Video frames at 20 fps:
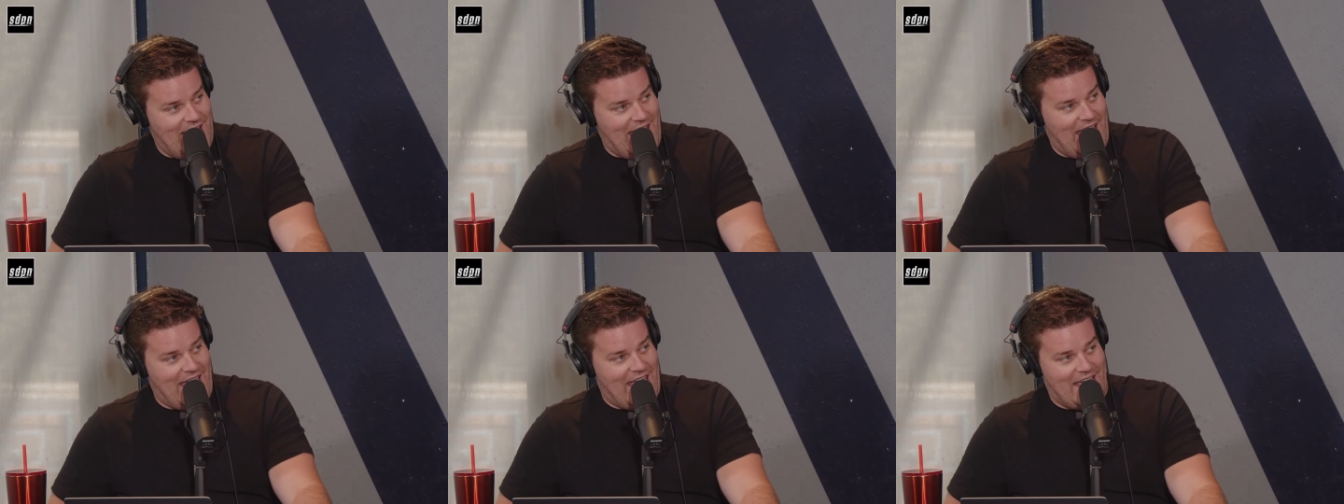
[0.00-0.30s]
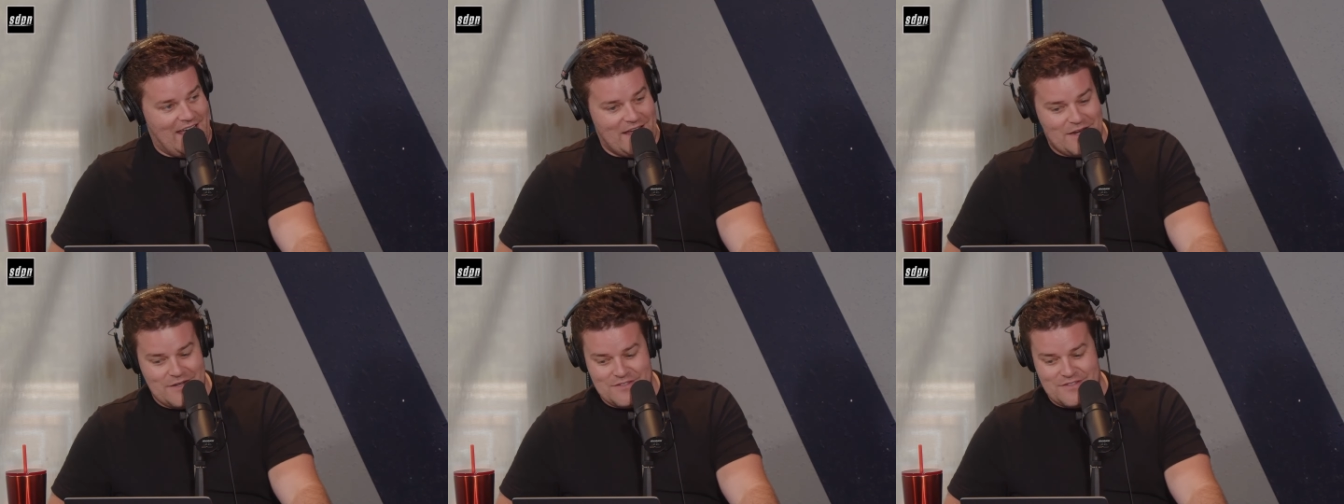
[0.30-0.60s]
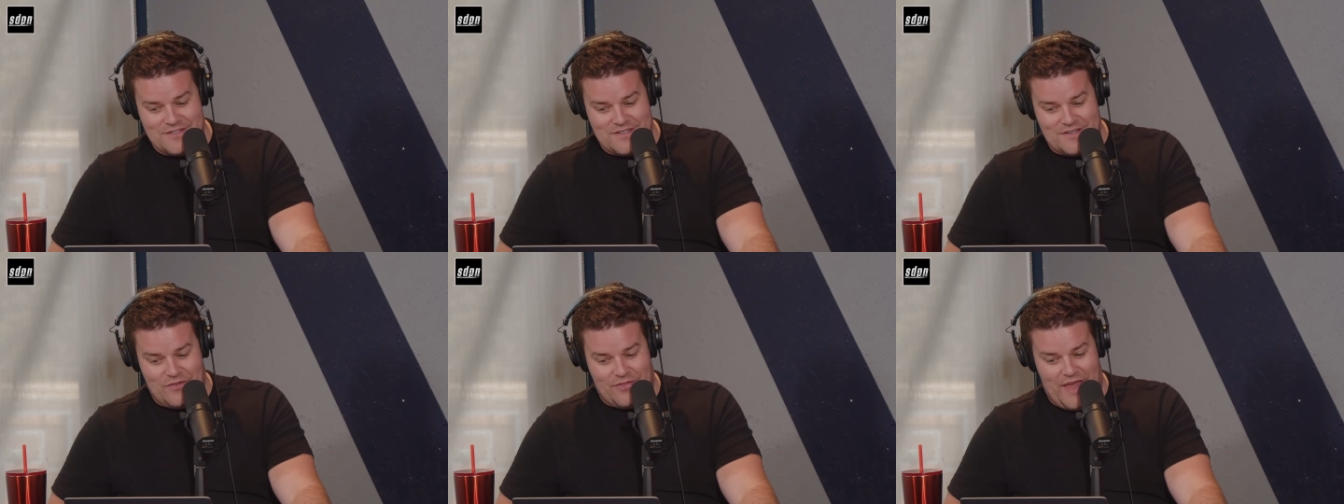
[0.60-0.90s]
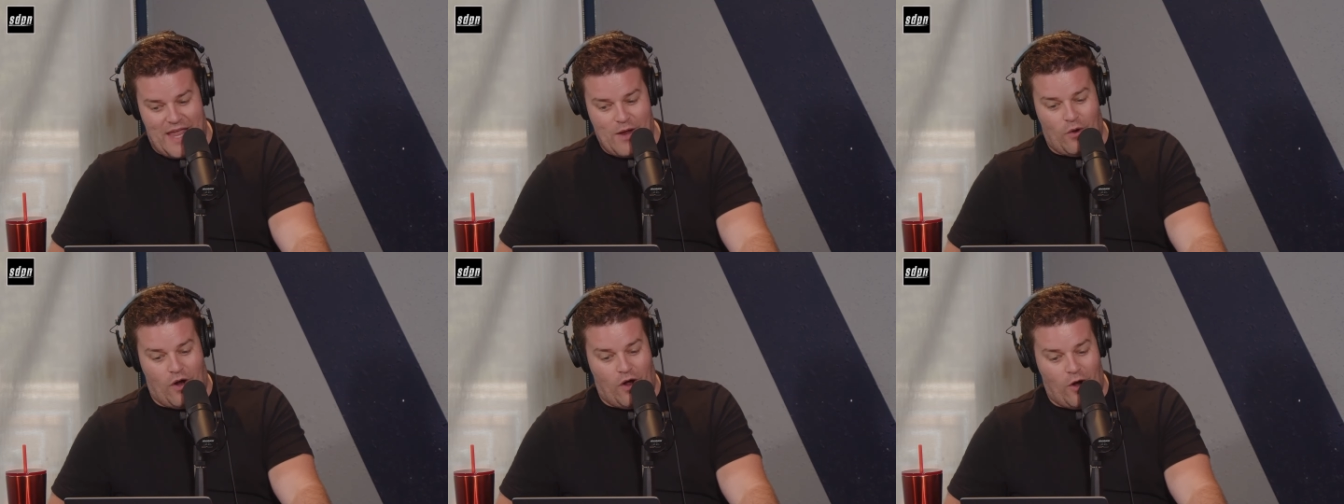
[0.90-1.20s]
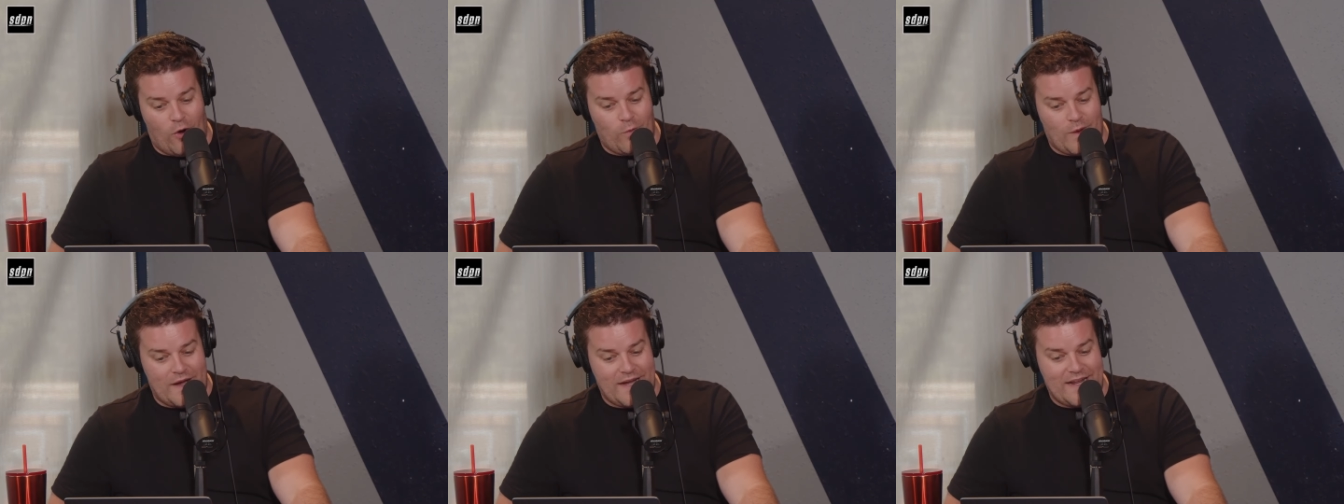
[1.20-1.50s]
And they were
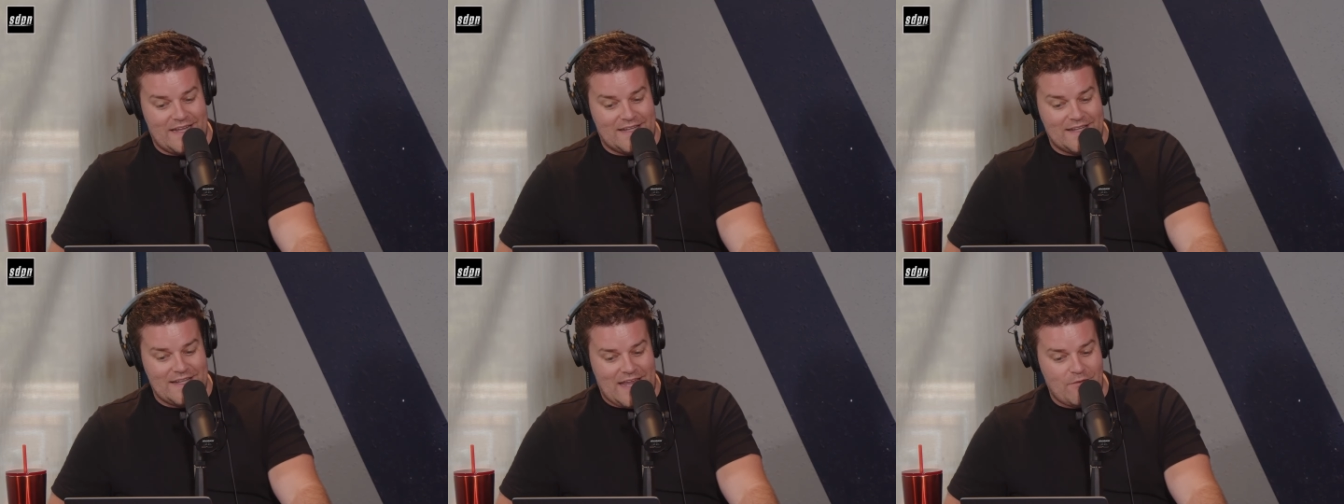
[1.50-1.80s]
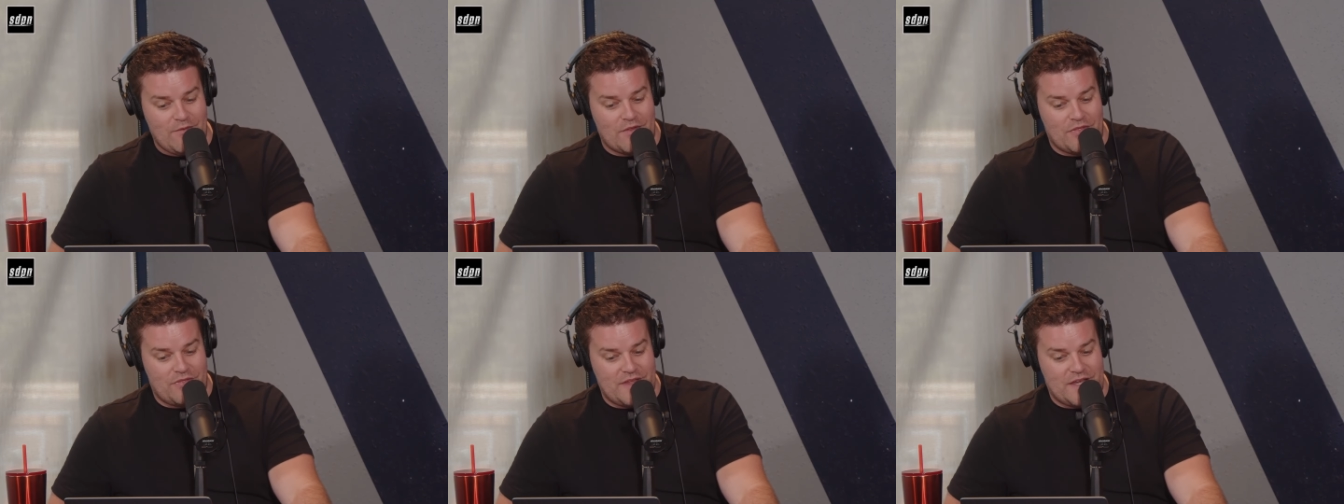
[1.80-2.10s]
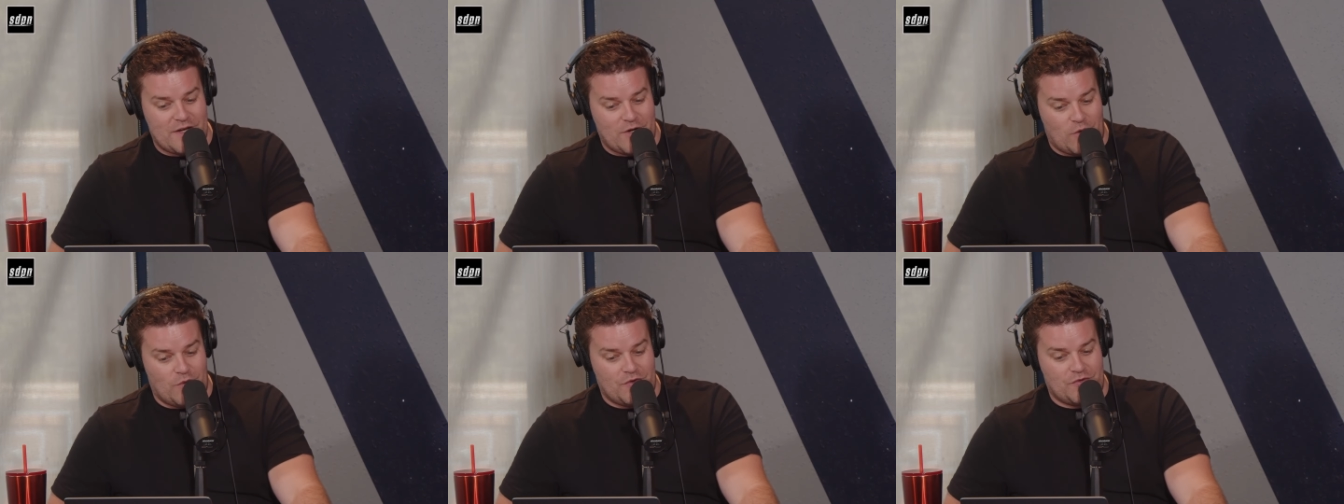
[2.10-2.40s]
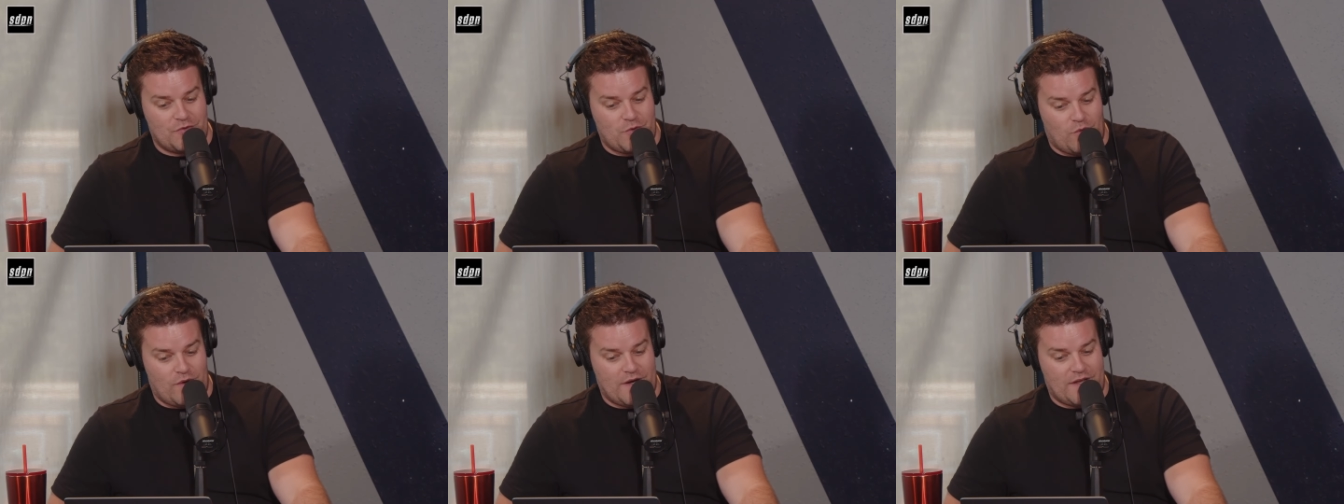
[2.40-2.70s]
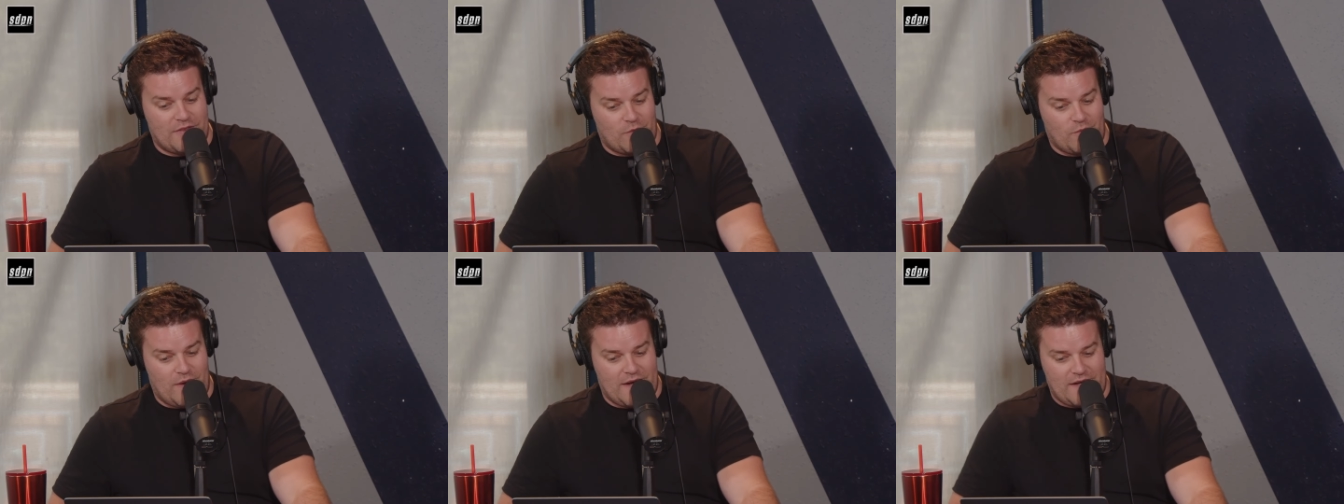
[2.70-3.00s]
already 11th in goal scoring
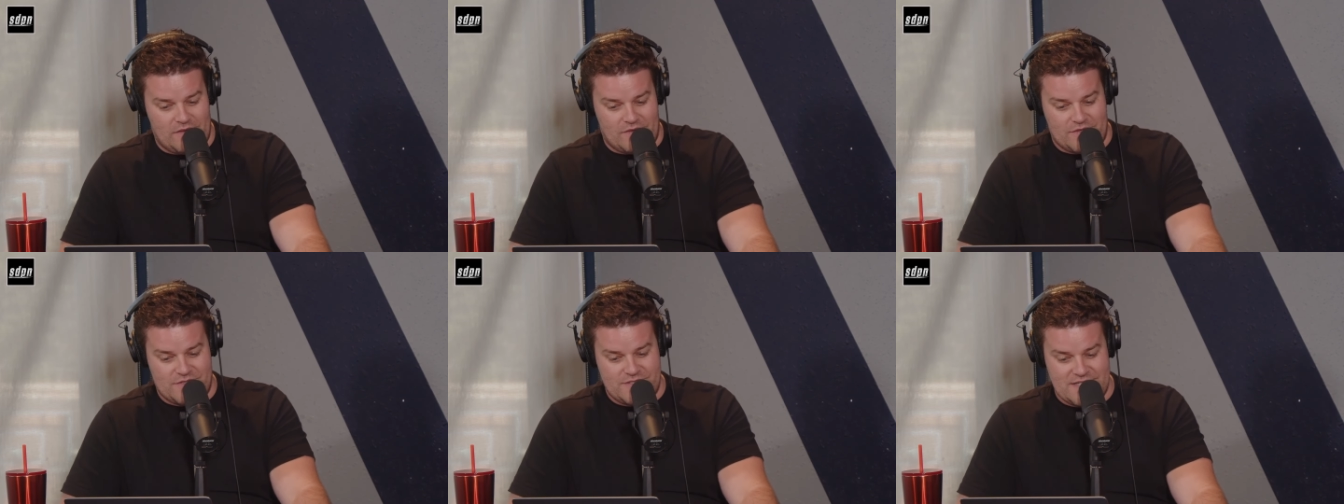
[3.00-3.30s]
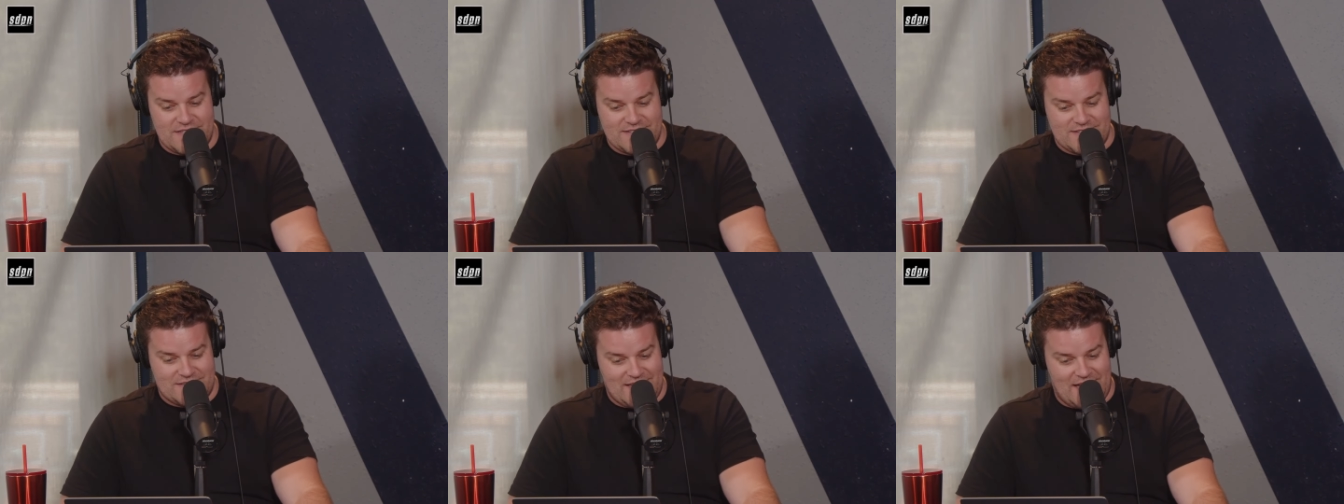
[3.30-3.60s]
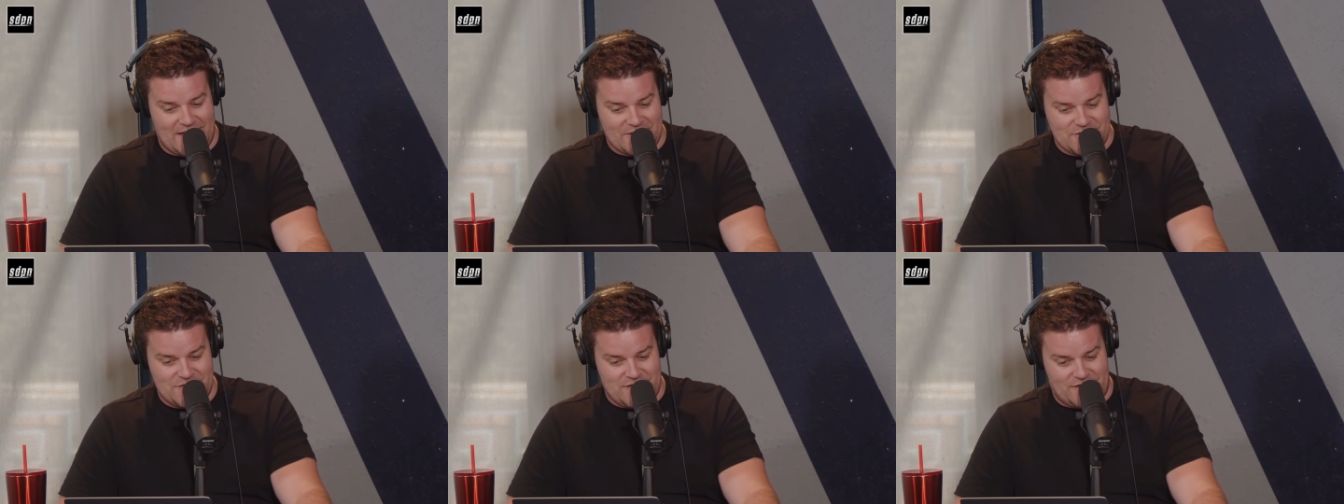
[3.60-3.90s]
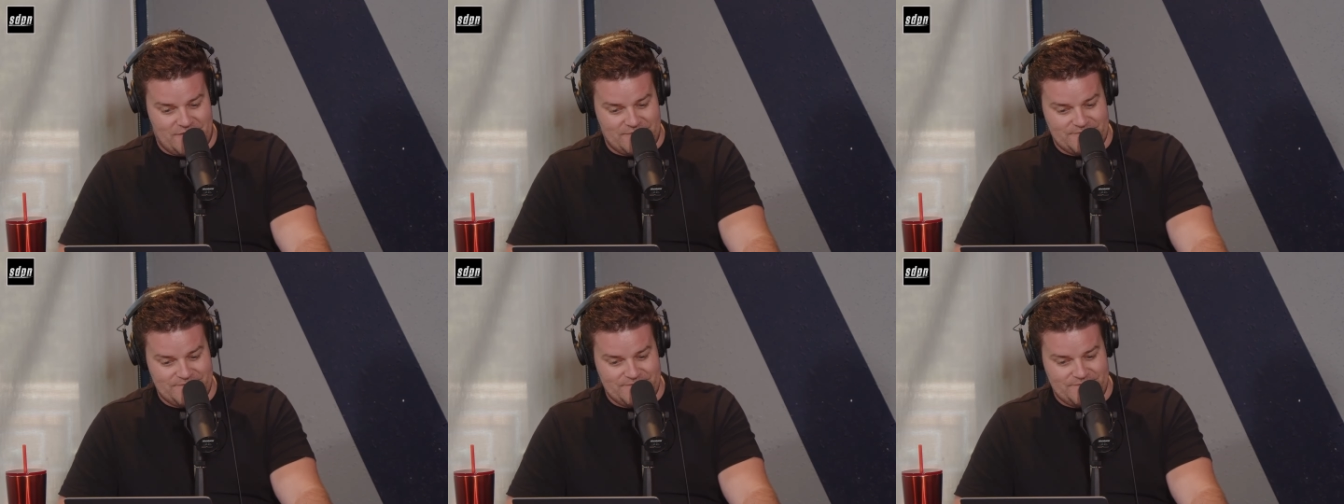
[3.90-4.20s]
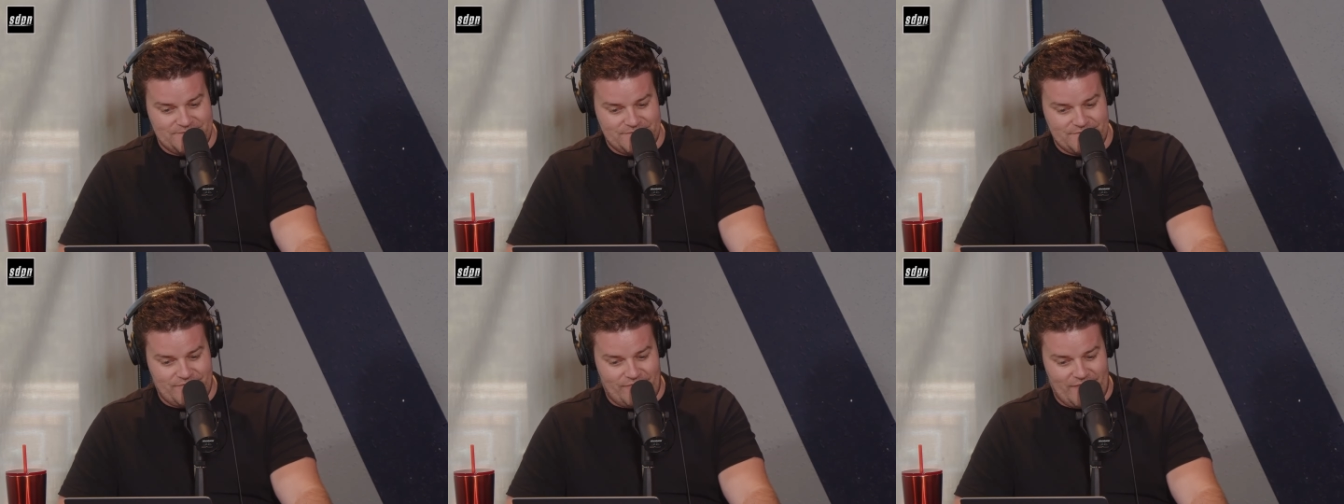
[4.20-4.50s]
in the regular season last
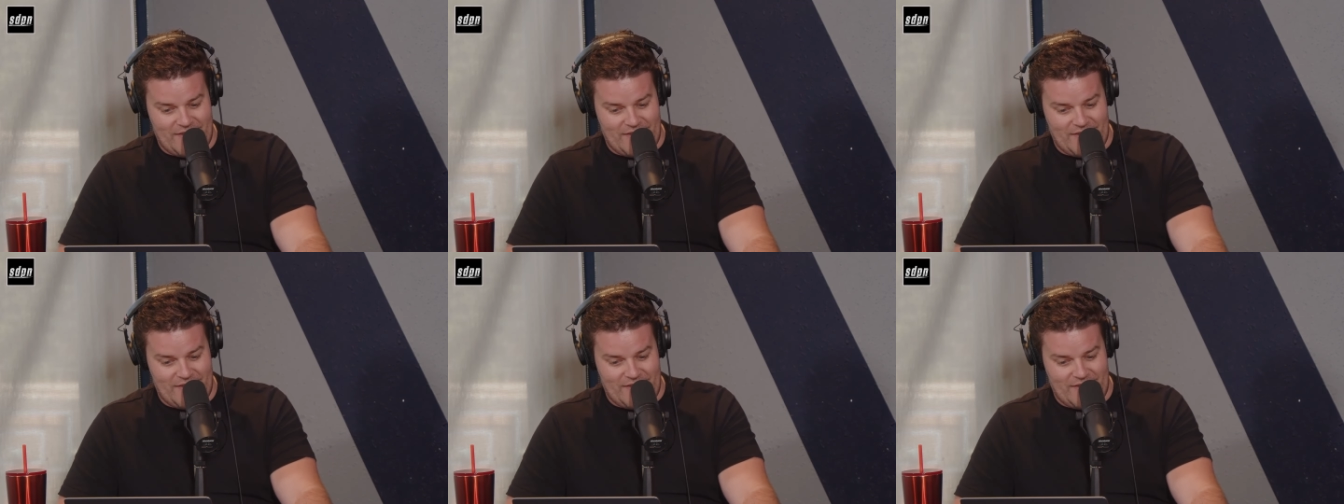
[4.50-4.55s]
year.